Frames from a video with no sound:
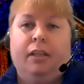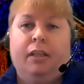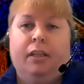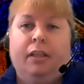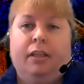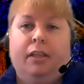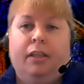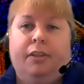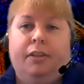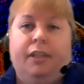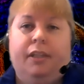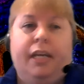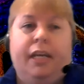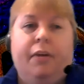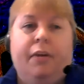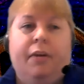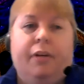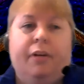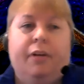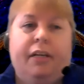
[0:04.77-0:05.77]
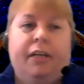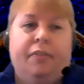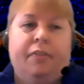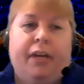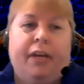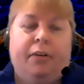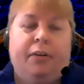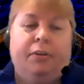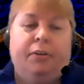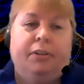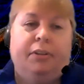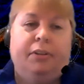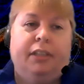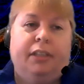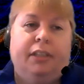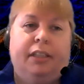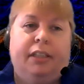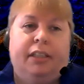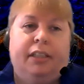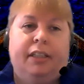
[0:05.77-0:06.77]
The narrative
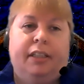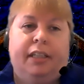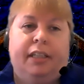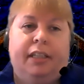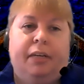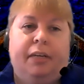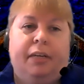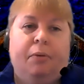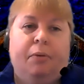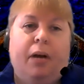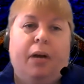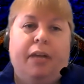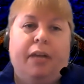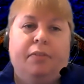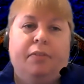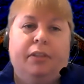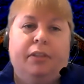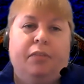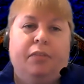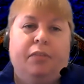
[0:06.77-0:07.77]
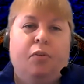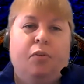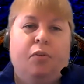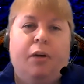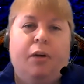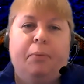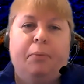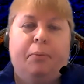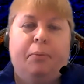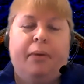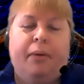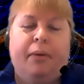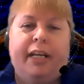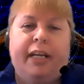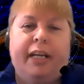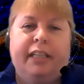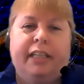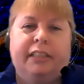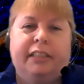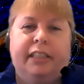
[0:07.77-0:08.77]
heralded the arrival of one
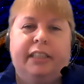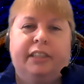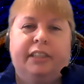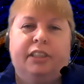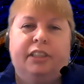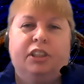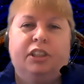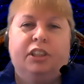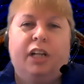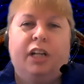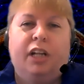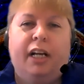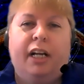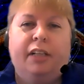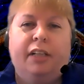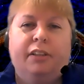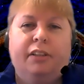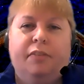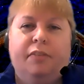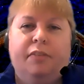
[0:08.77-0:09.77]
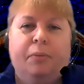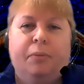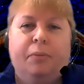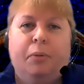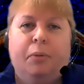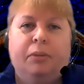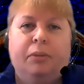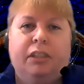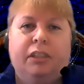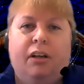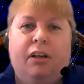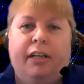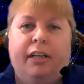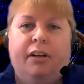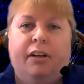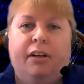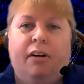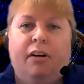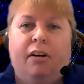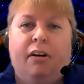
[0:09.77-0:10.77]
praised as the child of the Most High
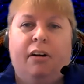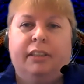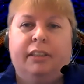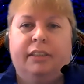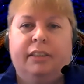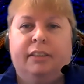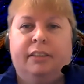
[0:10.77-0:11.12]
God,